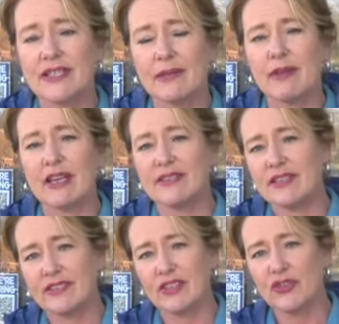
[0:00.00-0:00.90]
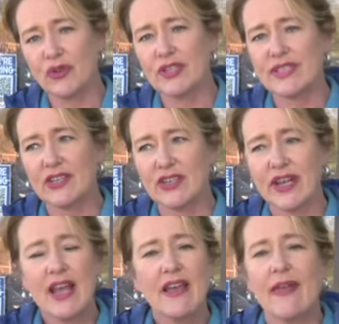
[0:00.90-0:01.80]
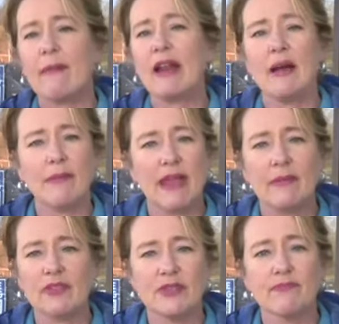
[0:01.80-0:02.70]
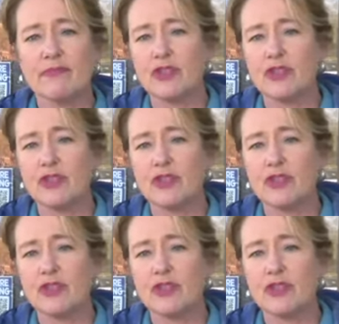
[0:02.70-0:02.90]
said because this is the short session, they may not be able to